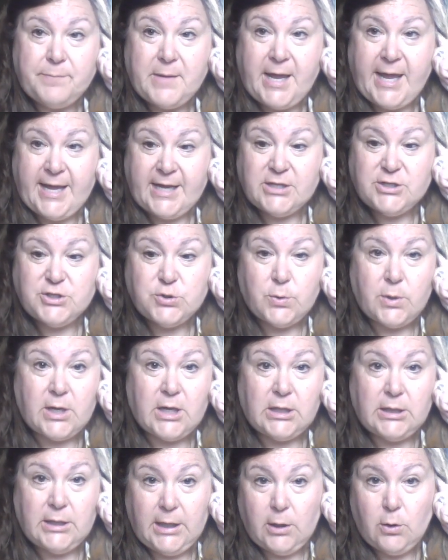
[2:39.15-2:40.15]
answering a
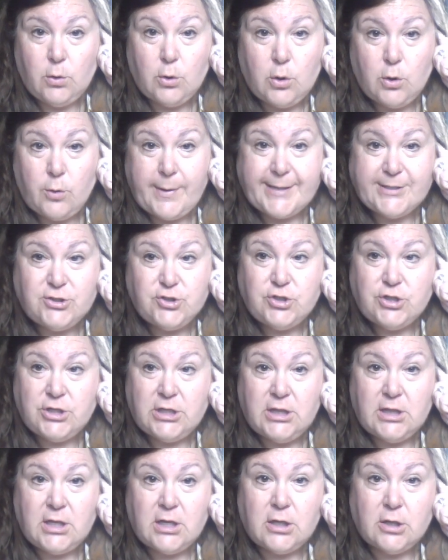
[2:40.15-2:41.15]
legal
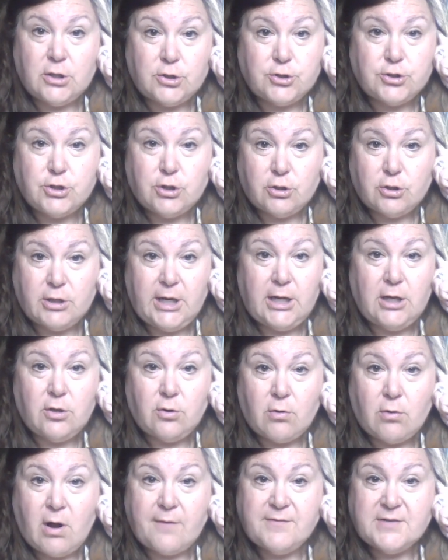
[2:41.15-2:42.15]
question that an attorney in
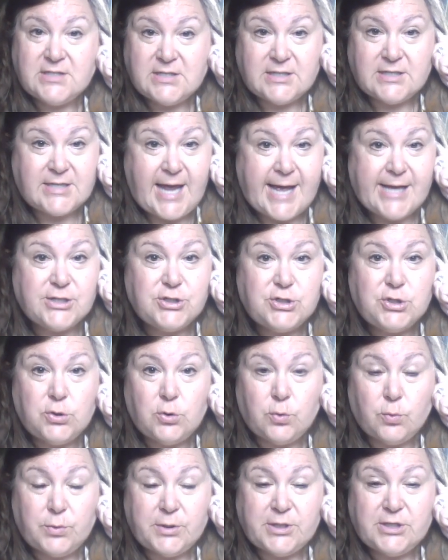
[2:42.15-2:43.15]
your office has asked you
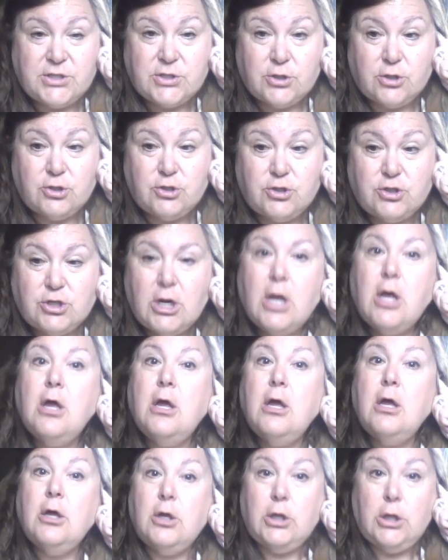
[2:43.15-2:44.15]
to research,
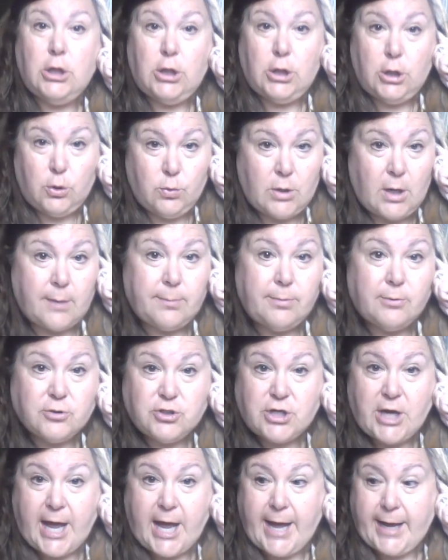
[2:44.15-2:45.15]
you double
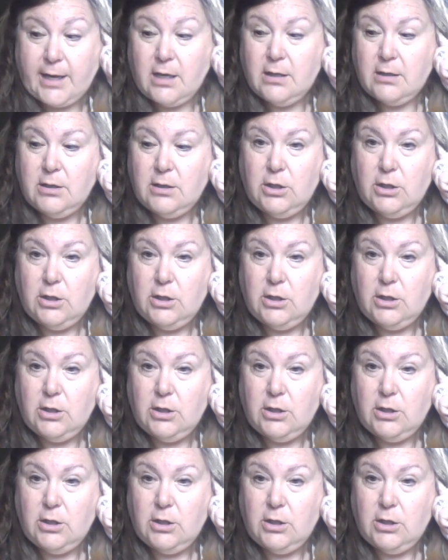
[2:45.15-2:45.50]
check.